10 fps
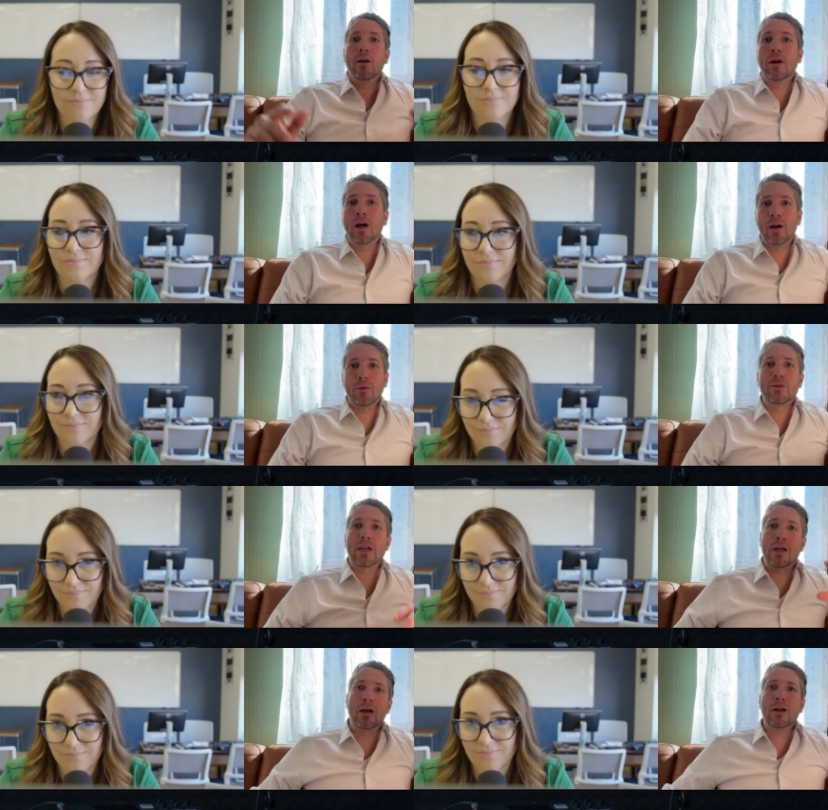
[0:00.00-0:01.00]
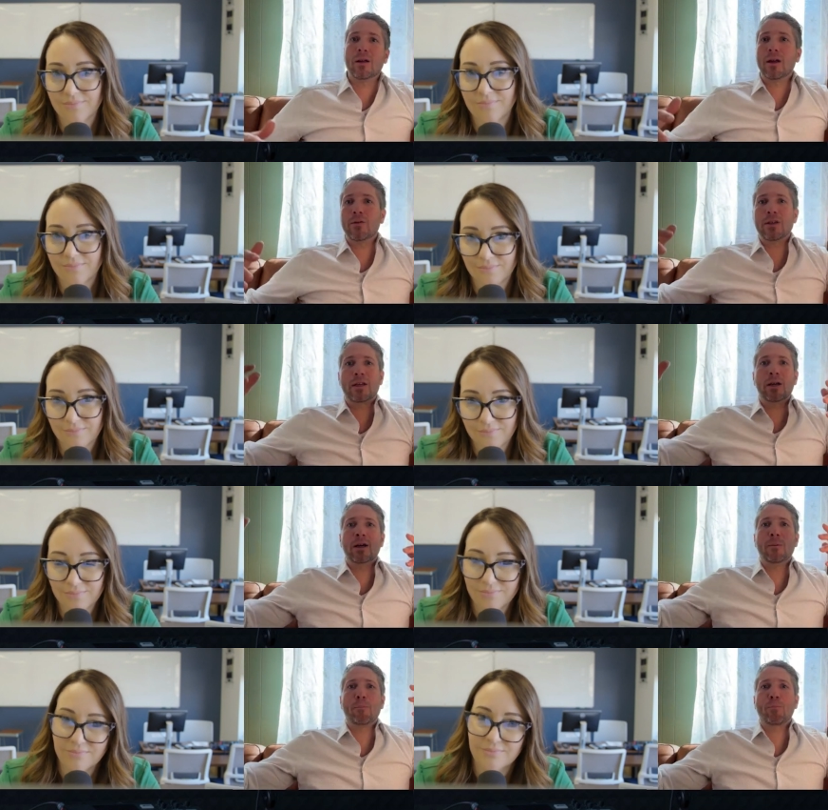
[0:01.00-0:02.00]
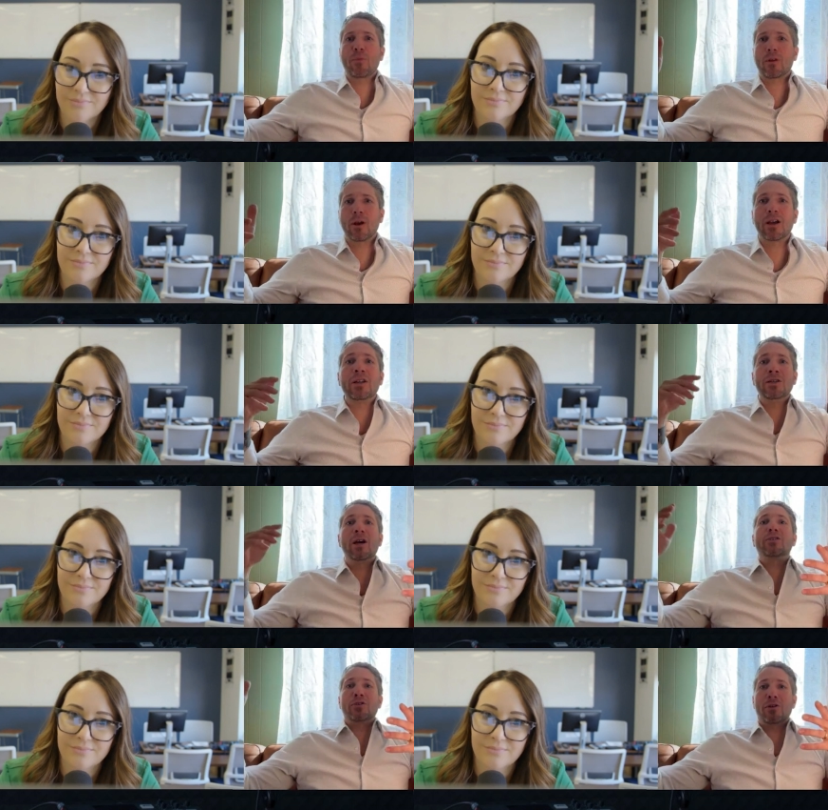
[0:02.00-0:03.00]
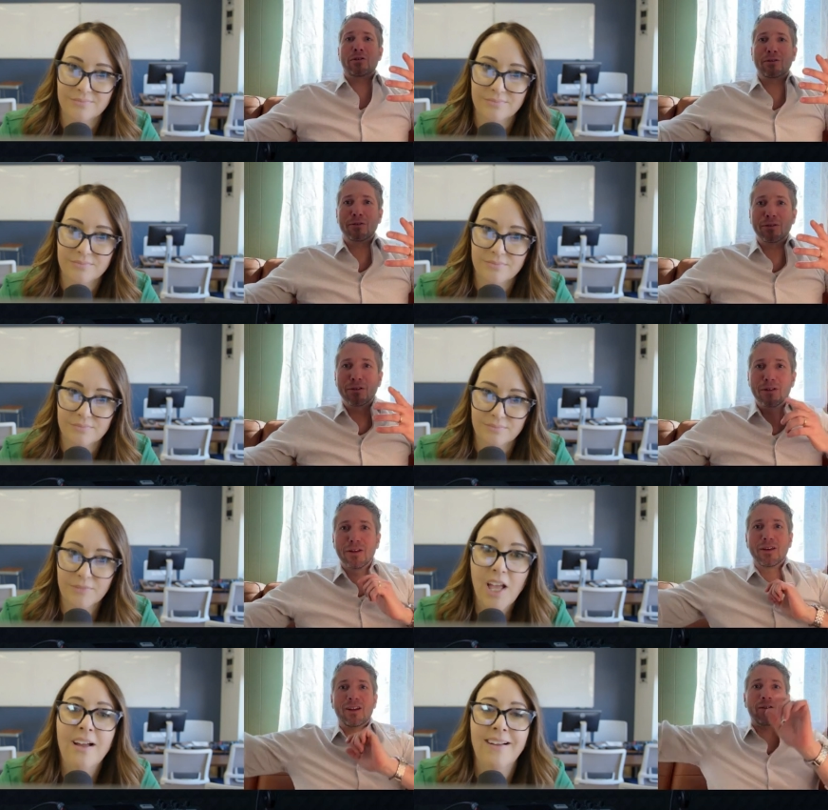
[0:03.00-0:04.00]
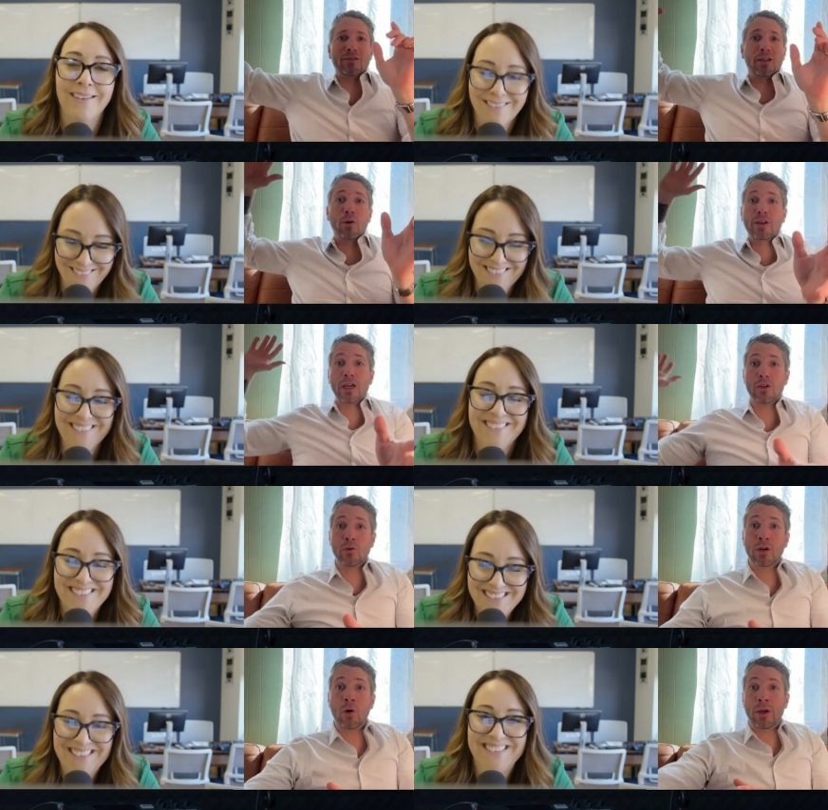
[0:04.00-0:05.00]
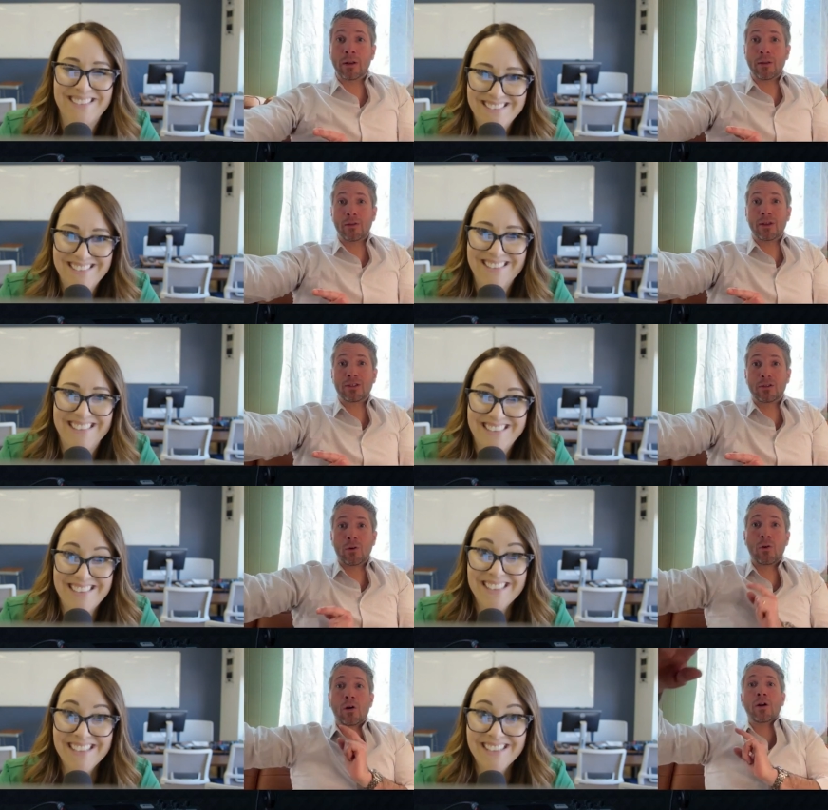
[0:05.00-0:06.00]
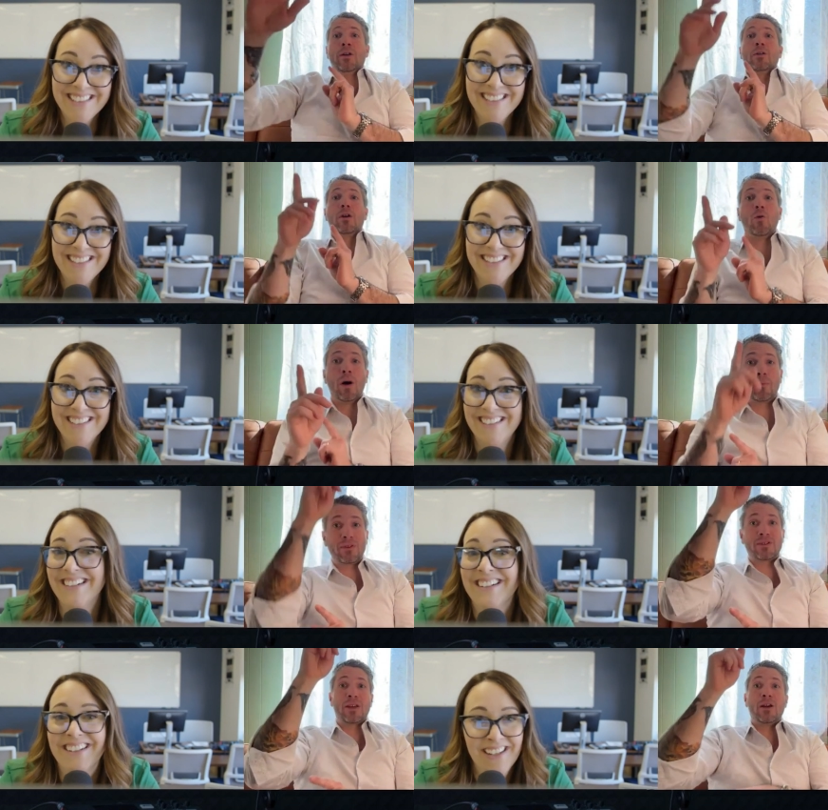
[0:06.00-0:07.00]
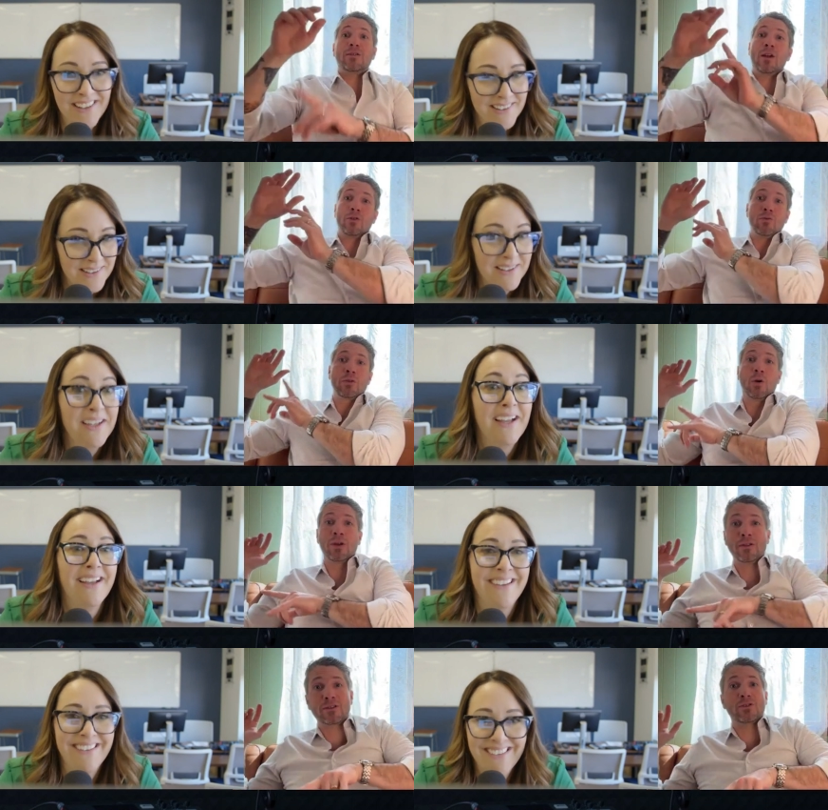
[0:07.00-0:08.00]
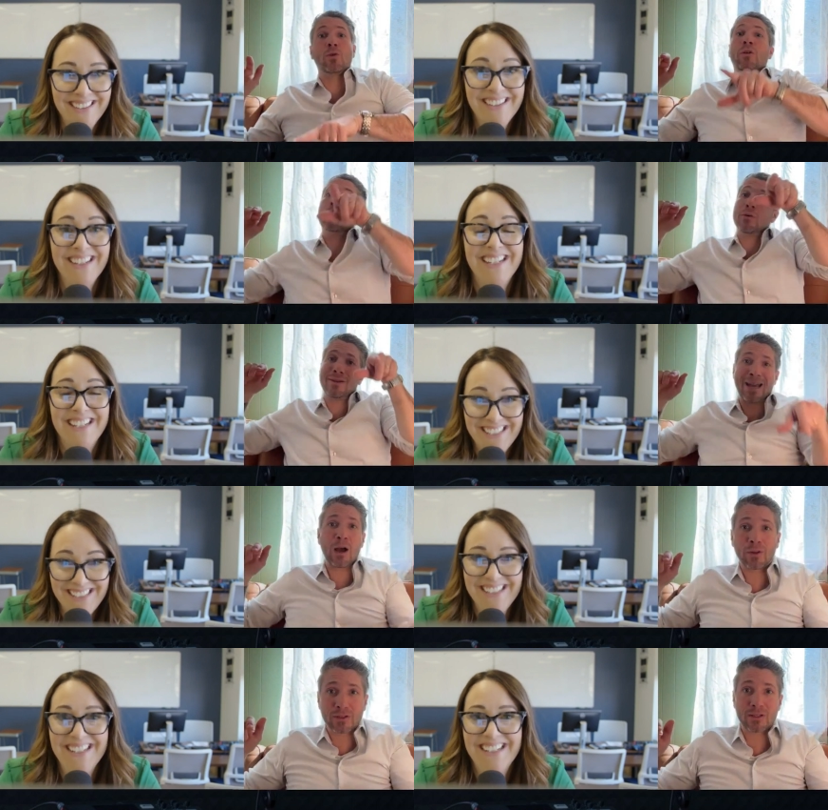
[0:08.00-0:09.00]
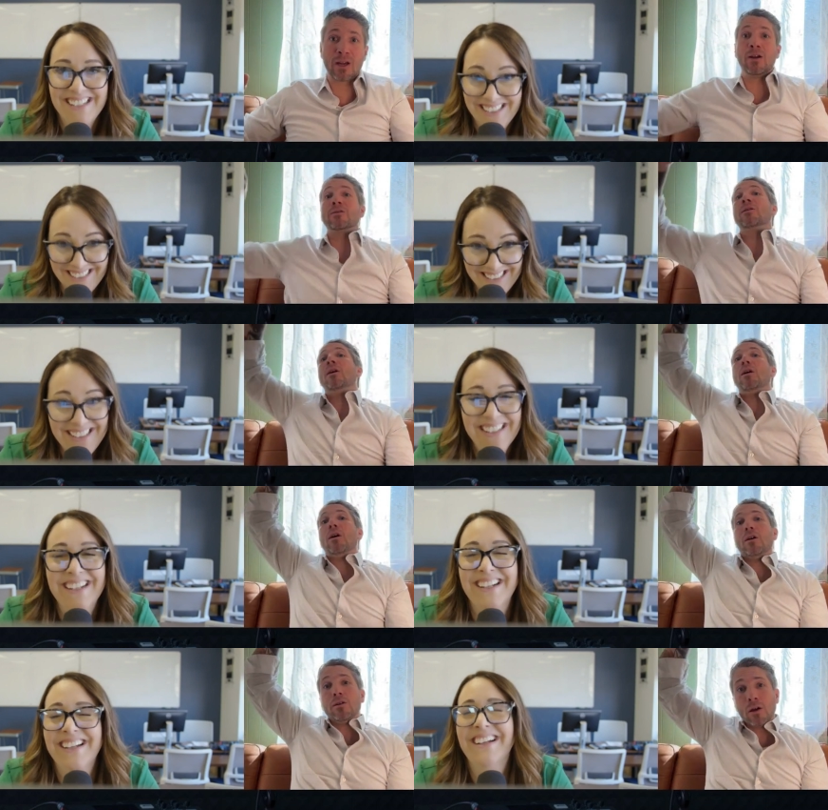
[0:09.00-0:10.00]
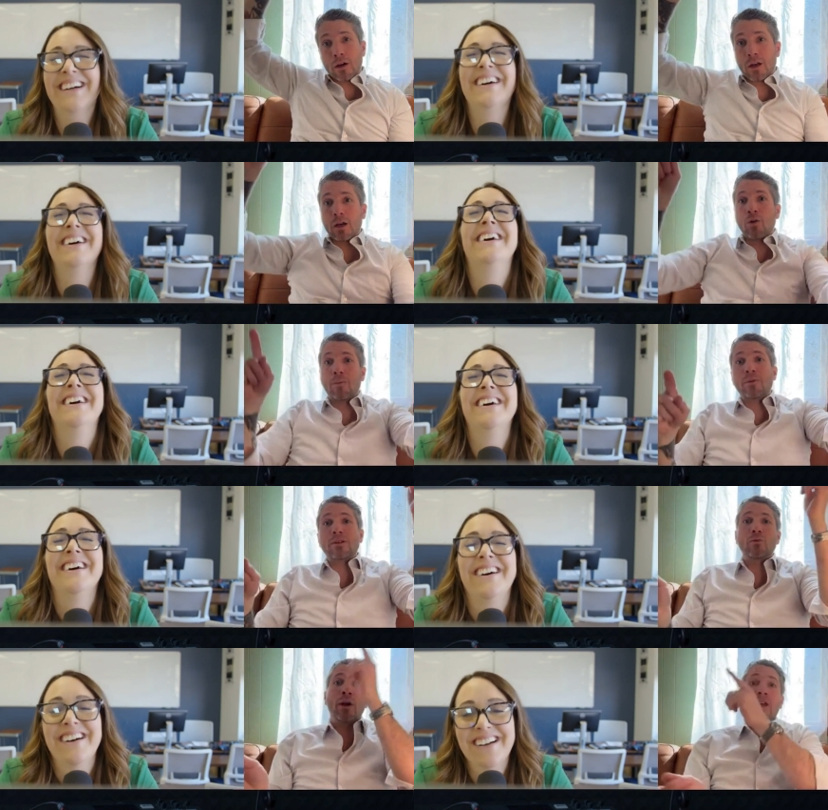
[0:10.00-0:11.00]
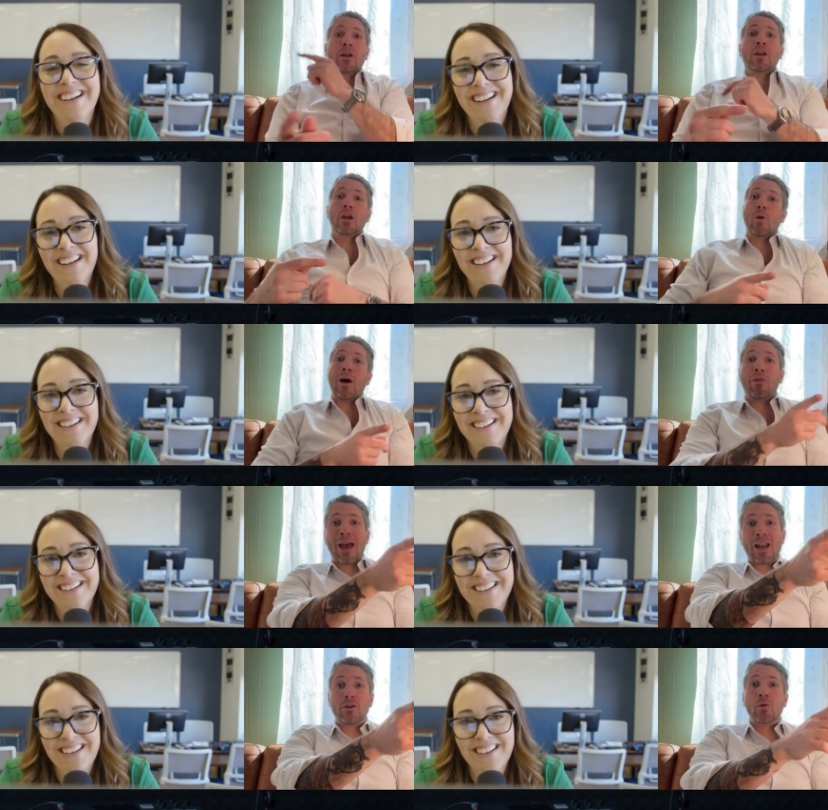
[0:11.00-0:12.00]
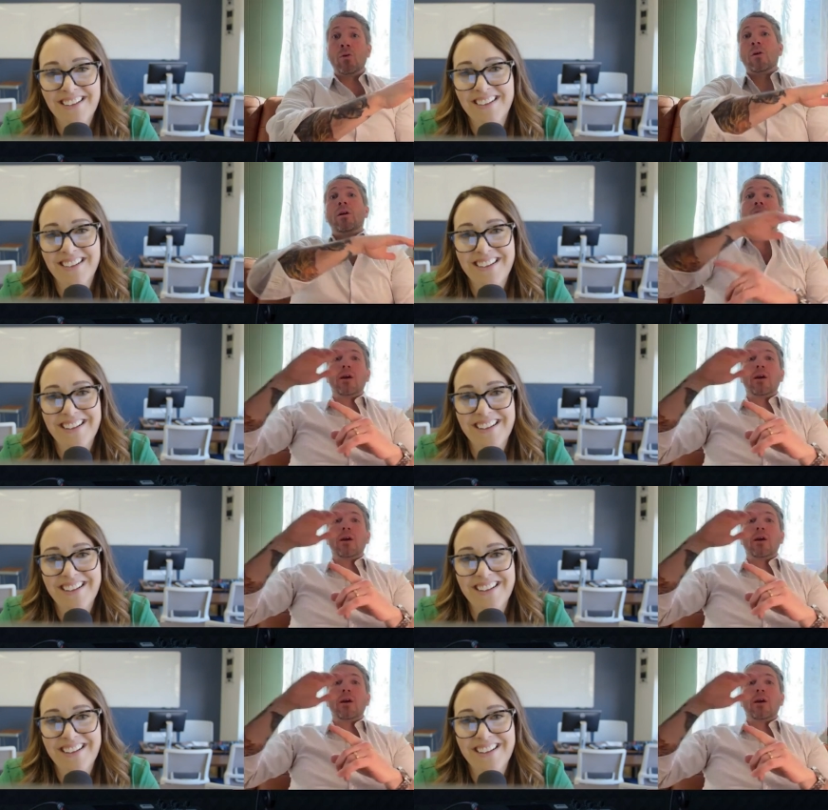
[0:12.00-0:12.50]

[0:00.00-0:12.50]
Speaker 1: uh, it was like a, I was like a, a conductor. I was like, okay, you go in this door and go up the stairs. Now you go in this door and go down the stairs. You're going to go up this way. You're going to go out that door.